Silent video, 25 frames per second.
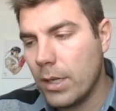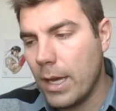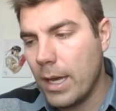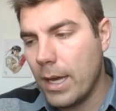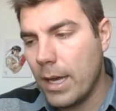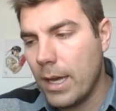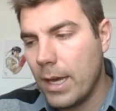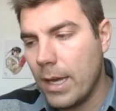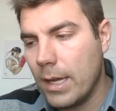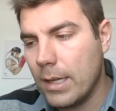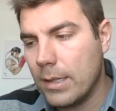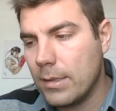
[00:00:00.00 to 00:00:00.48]

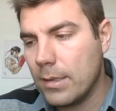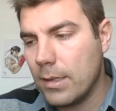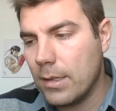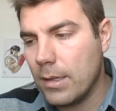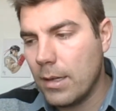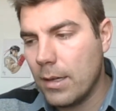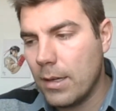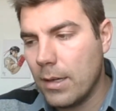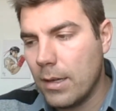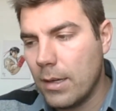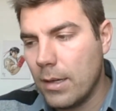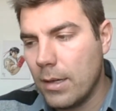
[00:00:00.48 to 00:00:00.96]
at
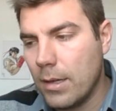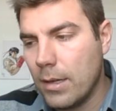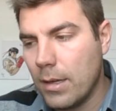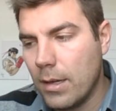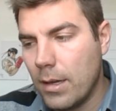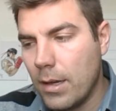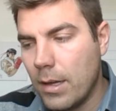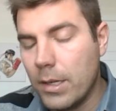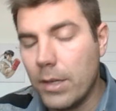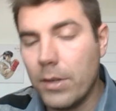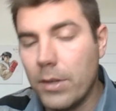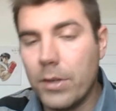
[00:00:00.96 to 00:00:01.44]

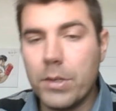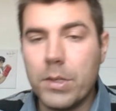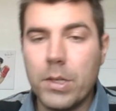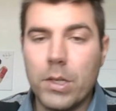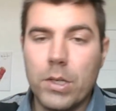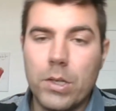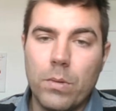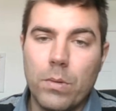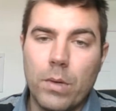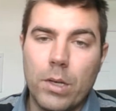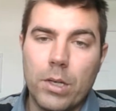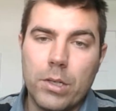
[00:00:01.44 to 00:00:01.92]
another
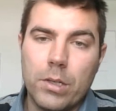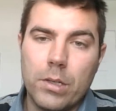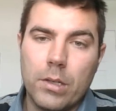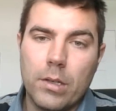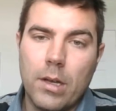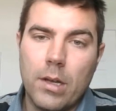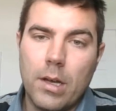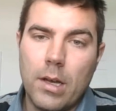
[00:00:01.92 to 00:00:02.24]
situation